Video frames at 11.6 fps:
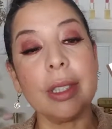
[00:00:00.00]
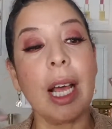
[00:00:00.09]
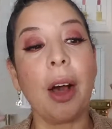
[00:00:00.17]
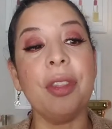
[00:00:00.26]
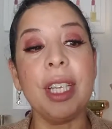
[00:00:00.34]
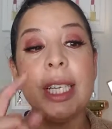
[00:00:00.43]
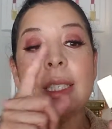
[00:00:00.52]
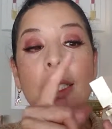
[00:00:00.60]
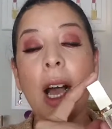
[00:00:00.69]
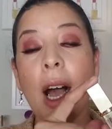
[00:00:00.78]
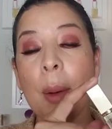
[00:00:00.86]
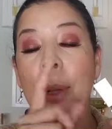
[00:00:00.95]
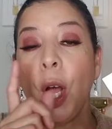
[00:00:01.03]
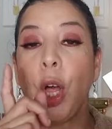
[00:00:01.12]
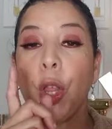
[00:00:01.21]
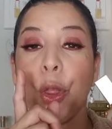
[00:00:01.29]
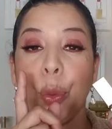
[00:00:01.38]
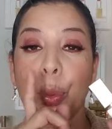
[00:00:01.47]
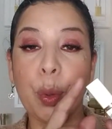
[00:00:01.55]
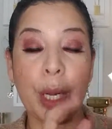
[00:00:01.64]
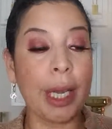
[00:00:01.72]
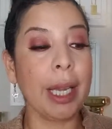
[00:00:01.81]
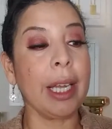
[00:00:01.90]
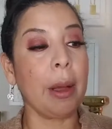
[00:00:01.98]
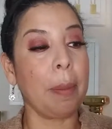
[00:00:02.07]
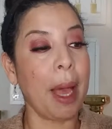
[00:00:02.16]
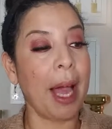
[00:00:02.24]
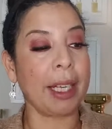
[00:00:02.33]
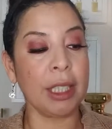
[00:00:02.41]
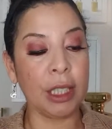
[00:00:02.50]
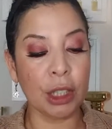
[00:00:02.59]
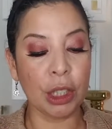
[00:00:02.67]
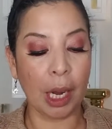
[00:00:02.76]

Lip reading: Now these come 3 in a package.